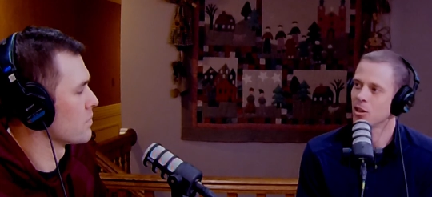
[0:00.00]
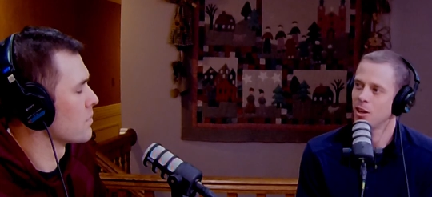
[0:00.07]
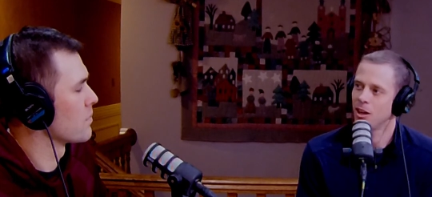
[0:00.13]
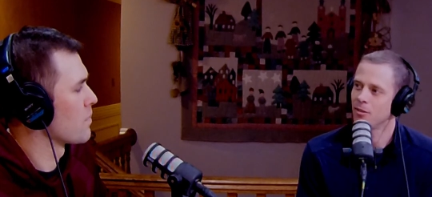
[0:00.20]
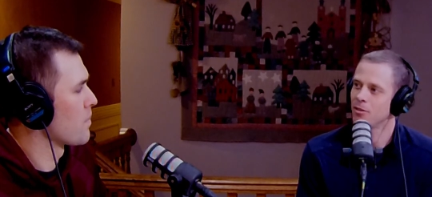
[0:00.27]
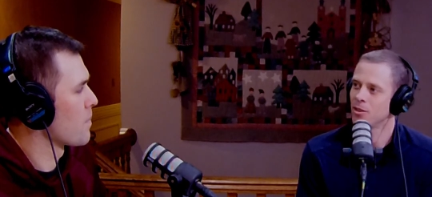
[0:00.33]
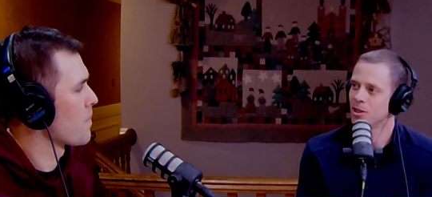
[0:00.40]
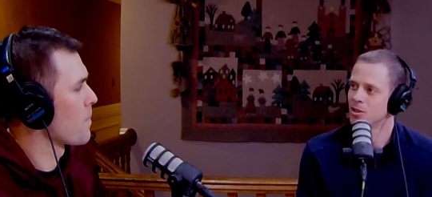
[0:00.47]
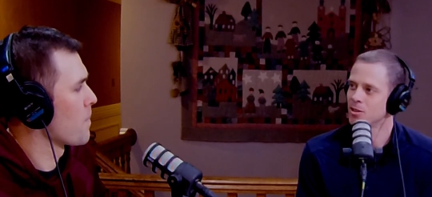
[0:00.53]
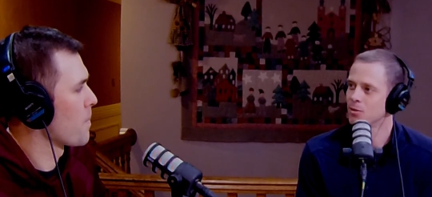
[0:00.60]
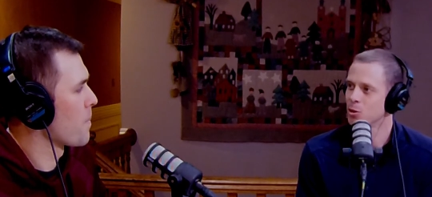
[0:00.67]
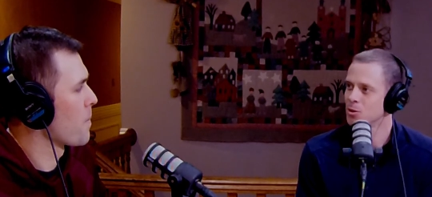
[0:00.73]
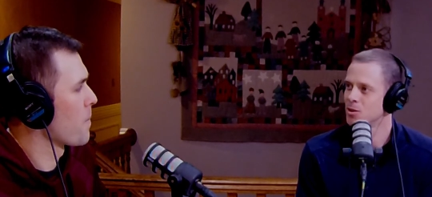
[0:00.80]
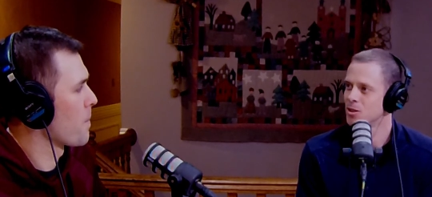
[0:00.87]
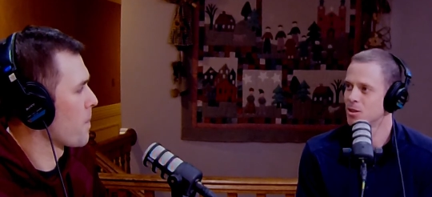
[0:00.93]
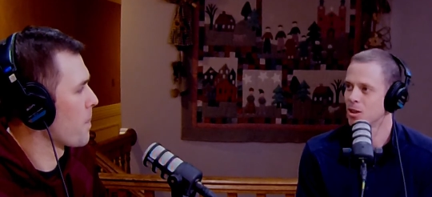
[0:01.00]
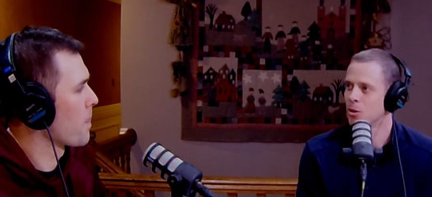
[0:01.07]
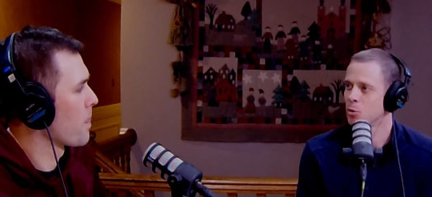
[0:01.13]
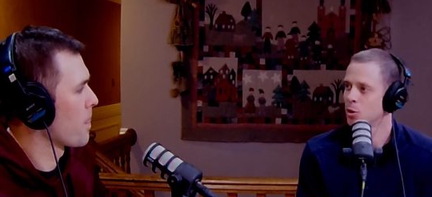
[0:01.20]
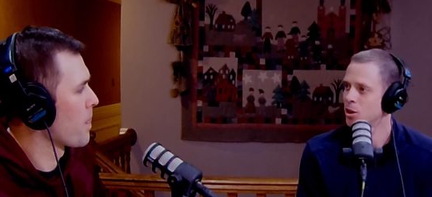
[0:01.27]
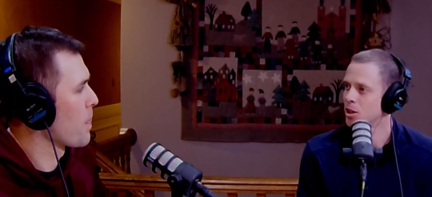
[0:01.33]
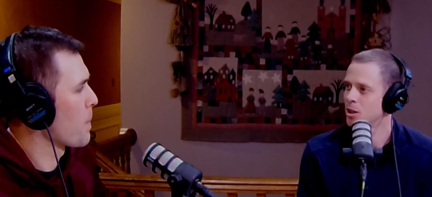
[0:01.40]
Speaker 1: the confidence versus a
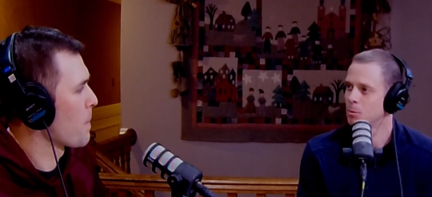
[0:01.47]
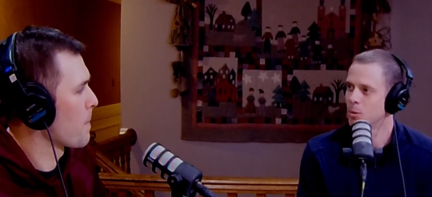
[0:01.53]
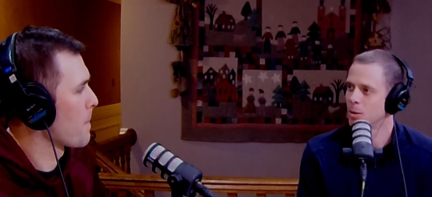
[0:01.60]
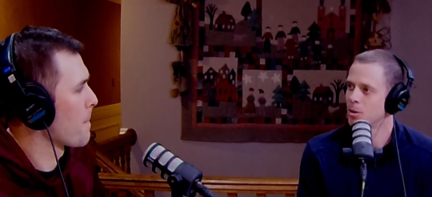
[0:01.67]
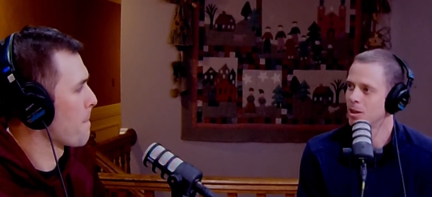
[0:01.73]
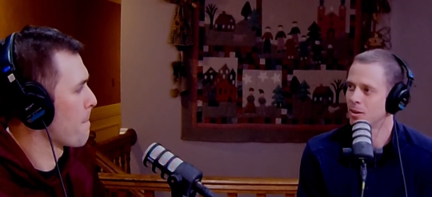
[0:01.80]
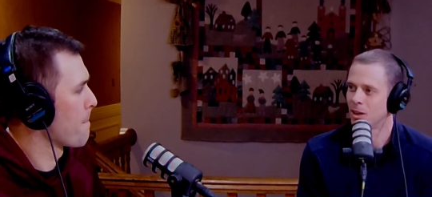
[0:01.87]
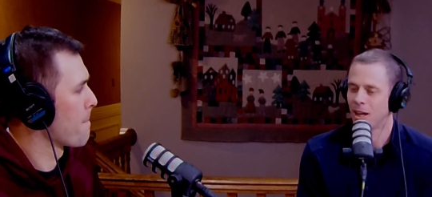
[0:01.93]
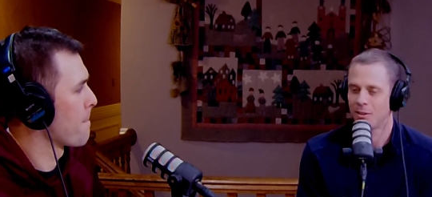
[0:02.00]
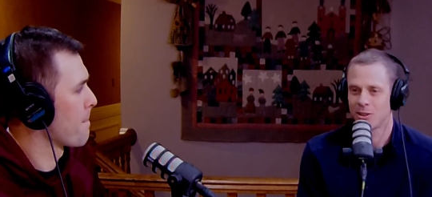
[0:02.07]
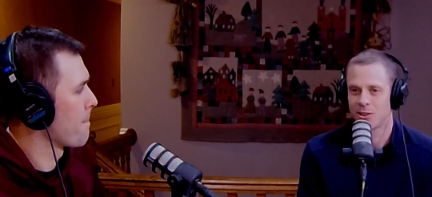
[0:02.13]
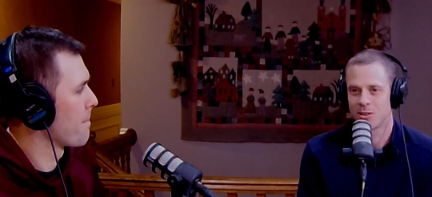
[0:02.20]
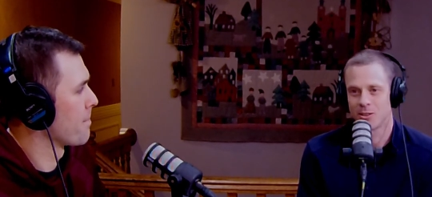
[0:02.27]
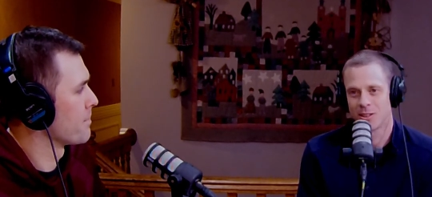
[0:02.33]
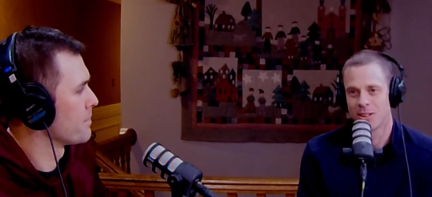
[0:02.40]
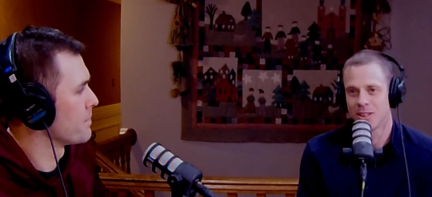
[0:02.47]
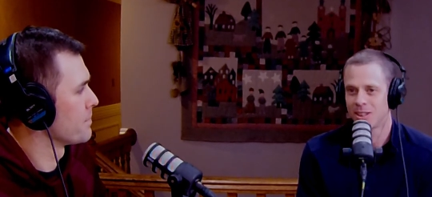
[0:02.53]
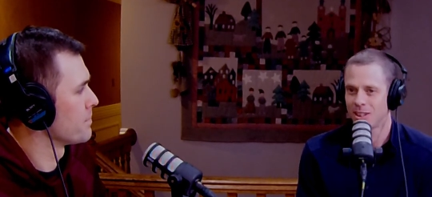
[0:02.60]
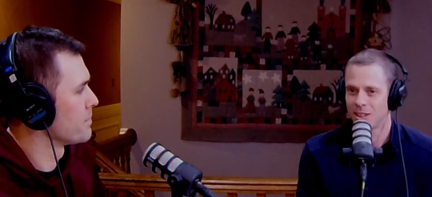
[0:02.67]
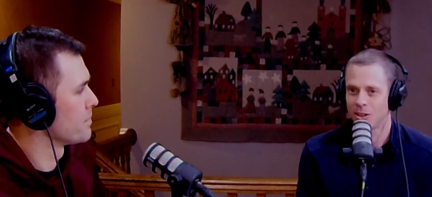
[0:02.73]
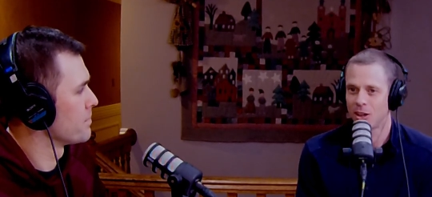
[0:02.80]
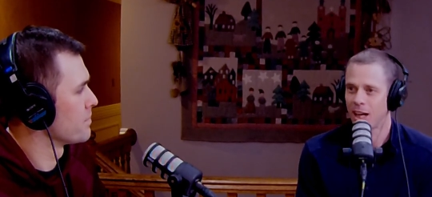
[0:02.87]
rookie that maybe uh, haven't, you
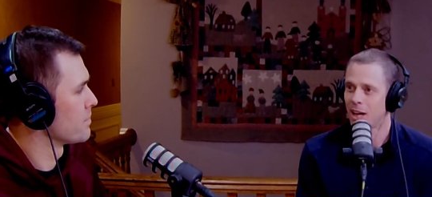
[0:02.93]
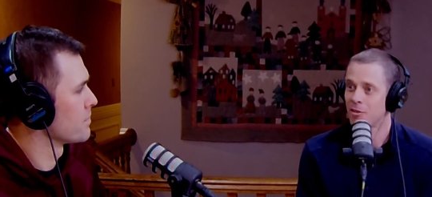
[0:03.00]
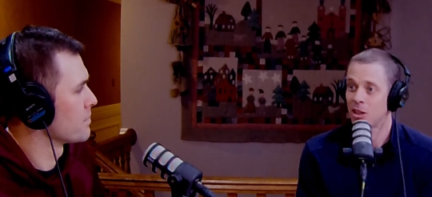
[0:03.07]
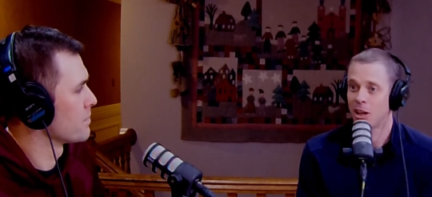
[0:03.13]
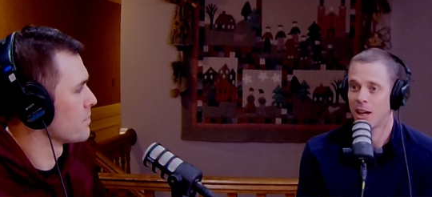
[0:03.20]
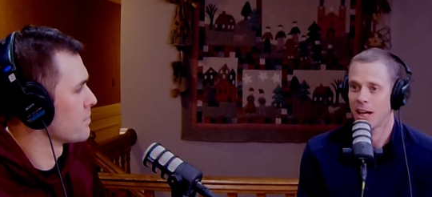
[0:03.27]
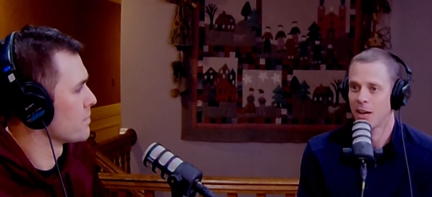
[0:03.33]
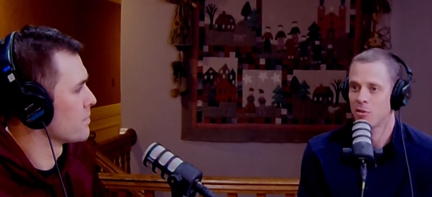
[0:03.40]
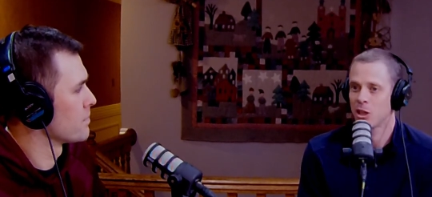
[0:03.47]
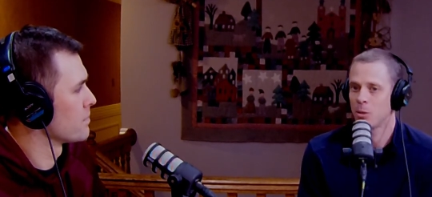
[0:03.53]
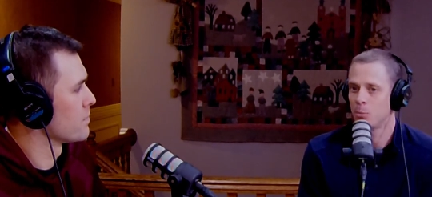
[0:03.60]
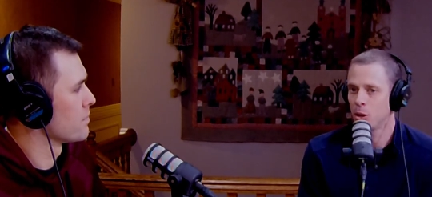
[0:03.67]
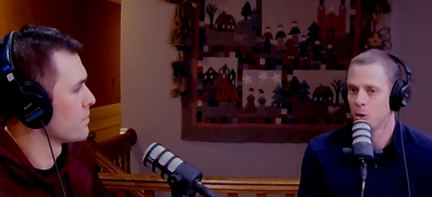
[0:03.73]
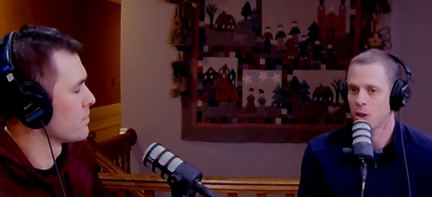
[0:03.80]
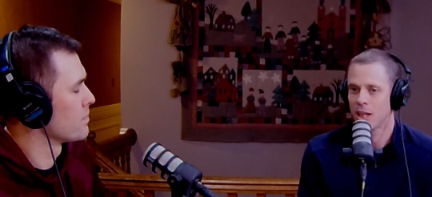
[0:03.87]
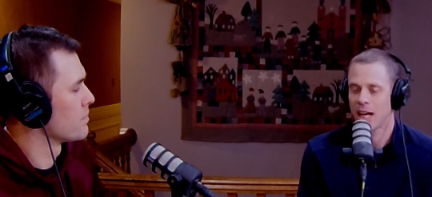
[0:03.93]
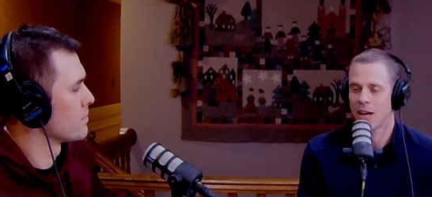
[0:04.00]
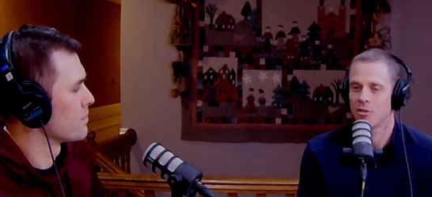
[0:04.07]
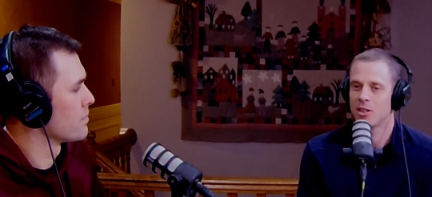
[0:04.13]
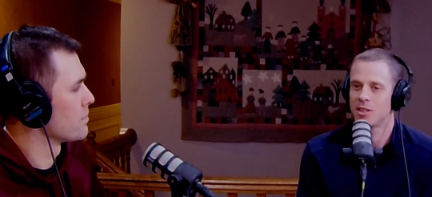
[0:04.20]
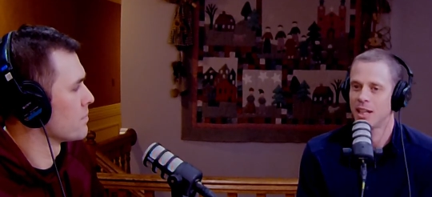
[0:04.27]
know, I have the I have the ability, I have the